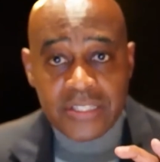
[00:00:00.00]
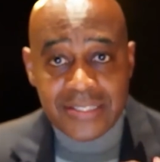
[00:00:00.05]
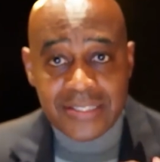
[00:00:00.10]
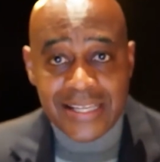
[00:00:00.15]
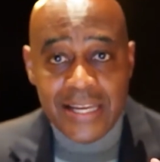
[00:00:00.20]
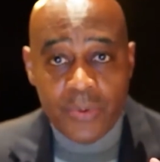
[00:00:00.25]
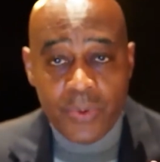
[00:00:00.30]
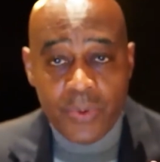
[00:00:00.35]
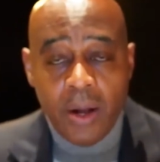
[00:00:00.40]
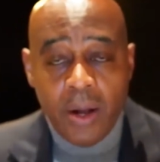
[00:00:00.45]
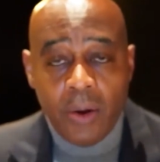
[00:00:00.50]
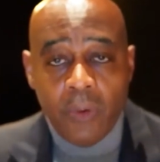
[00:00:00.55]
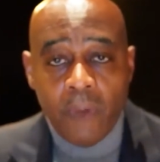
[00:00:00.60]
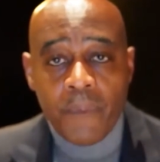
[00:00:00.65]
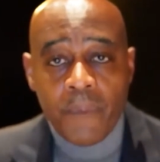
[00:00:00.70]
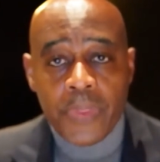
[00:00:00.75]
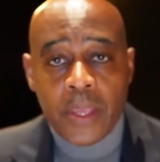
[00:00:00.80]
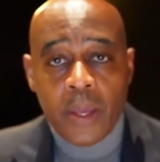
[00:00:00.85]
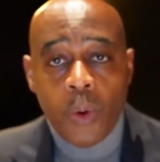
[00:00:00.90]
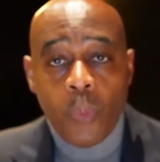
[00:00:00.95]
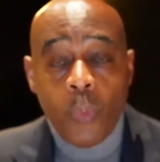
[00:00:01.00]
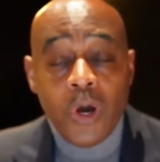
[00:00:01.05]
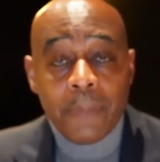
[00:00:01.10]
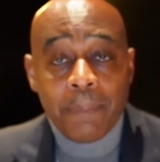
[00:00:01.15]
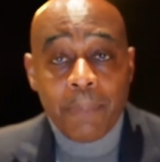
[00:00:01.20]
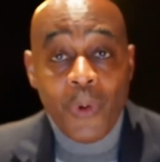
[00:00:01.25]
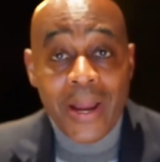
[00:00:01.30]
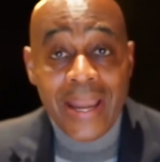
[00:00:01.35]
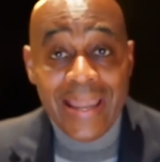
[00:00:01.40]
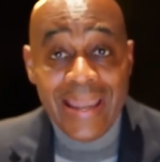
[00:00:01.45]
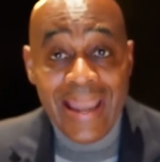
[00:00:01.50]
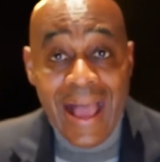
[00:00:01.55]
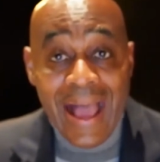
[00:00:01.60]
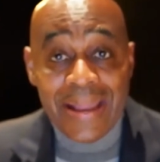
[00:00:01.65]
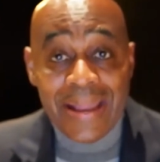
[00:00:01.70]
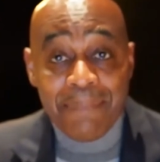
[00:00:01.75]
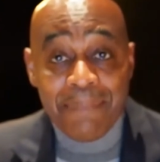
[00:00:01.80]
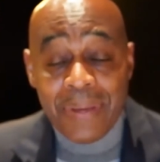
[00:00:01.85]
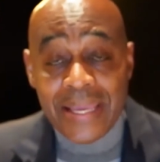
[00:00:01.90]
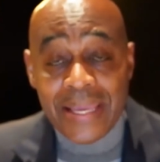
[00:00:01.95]

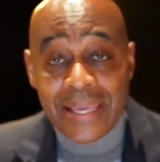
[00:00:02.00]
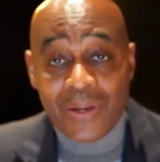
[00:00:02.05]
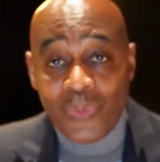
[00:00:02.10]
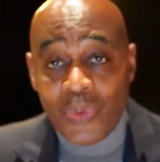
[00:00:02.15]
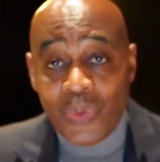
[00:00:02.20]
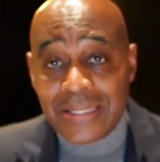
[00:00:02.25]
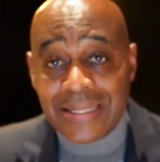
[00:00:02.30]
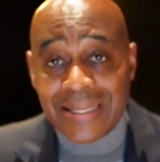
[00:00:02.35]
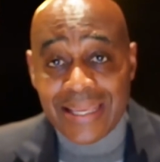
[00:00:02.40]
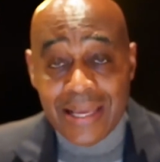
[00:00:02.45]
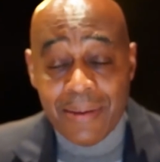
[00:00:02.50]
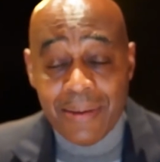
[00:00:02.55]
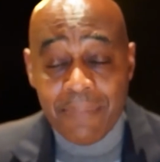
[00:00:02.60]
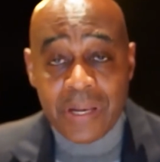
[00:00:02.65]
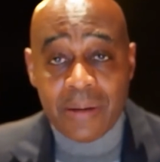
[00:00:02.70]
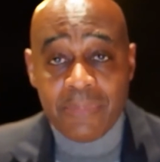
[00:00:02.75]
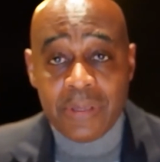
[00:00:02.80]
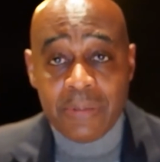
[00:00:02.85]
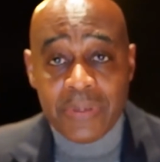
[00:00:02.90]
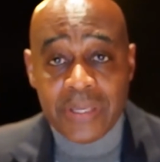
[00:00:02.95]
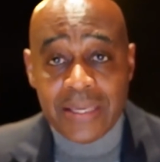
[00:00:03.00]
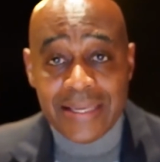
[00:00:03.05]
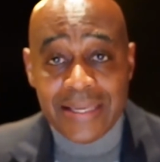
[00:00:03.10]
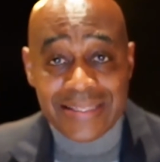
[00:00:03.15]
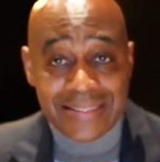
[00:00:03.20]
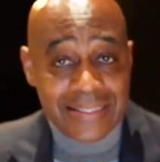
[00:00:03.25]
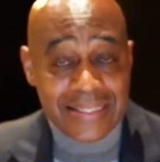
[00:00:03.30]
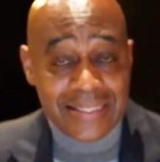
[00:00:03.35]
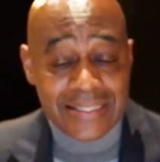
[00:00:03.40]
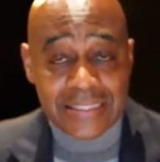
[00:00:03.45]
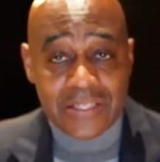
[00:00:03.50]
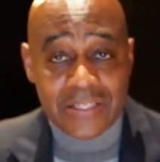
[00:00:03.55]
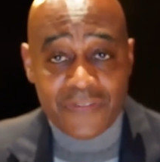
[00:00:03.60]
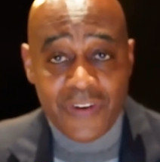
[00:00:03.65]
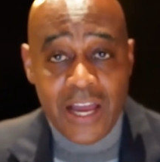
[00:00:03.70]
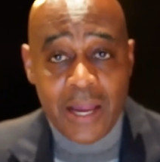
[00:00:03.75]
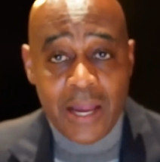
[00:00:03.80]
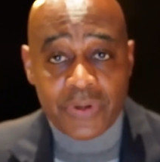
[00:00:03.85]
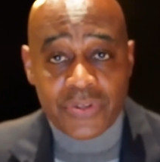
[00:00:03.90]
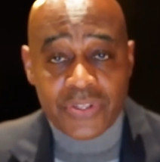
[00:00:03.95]
$1.9 billion went to MWBEs, less than
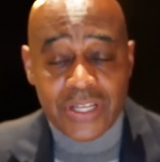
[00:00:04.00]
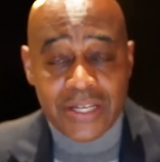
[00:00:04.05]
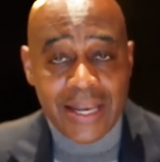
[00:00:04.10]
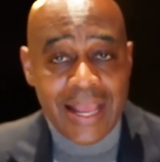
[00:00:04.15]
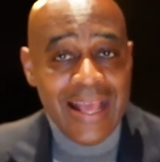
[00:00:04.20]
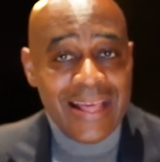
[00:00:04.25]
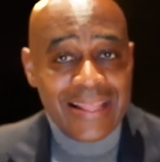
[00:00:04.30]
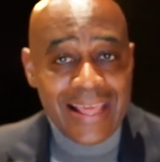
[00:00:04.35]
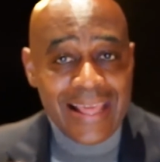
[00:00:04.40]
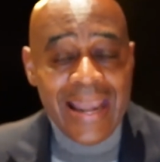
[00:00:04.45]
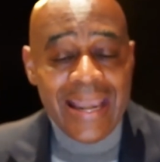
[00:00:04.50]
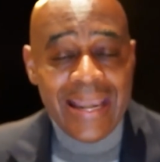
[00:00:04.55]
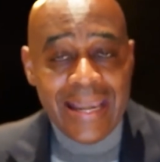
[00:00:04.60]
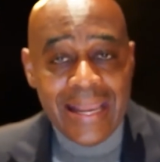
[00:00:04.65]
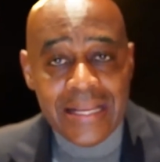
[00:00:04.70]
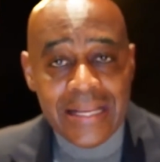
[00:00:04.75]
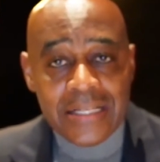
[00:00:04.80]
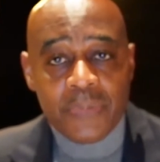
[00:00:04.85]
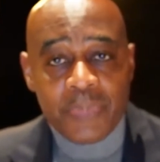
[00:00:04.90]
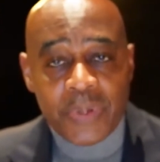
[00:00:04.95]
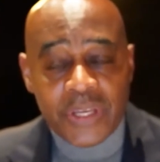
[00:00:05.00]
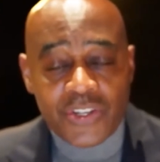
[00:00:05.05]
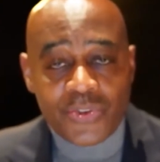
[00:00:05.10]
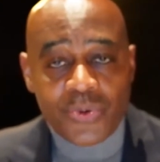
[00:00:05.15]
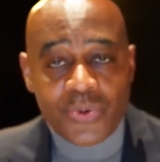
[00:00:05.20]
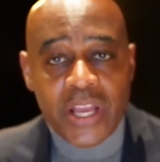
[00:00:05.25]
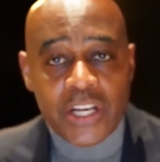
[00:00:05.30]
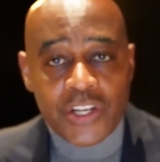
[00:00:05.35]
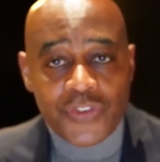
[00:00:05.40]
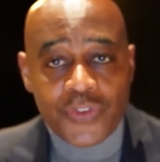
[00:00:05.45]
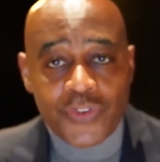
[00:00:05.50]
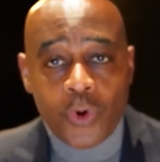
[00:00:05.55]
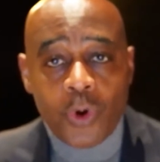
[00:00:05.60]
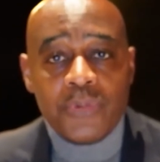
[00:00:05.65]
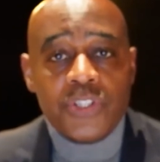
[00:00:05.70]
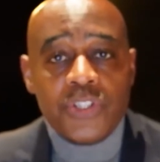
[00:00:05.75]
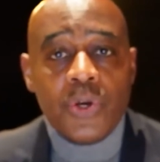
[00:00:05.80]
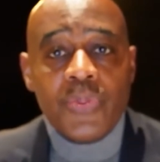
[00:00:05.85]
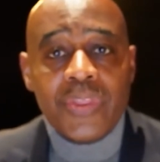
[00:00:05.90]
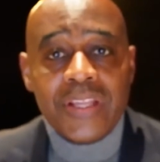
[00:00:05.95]
5%. That needs to be transformed
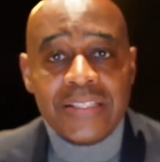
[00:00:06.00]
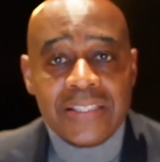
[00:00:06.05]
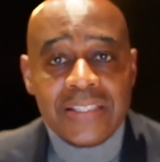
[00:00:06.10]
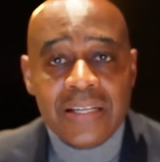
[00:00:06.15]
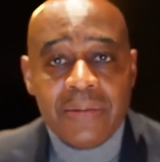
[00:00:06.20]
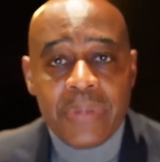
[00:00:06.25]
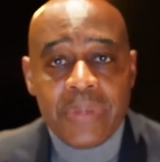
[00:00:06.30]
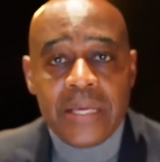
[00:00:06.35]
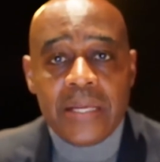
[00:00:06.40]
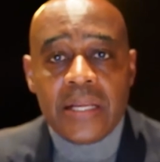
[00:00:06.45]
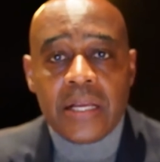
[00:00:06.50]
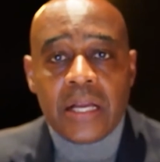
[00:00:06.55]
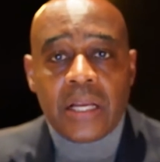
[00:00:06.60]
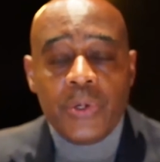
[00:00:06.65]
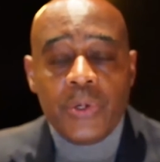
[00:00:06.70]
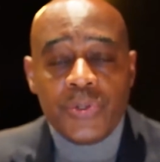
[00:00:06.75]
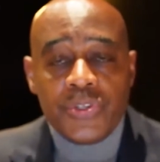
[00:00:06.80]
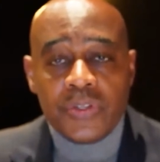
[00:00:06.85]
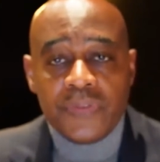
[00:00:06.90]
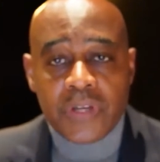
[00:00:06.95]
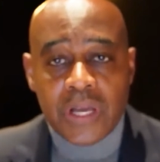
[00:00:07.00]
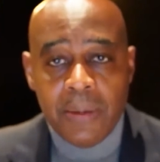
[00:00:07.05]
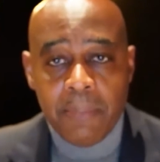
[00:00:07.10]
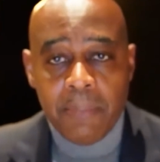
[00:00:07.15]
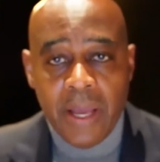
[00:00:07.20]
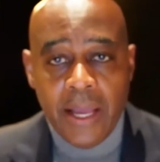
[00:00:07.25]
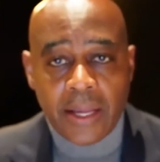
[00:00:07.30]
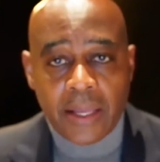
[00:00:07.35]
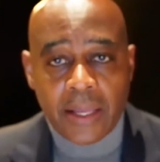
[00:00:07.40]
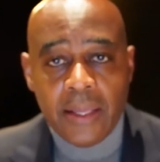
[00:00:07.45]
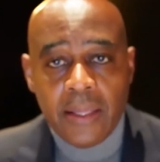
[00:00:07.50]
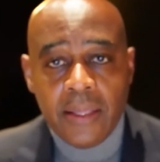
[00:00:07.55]
so this can be an inclusive comeback.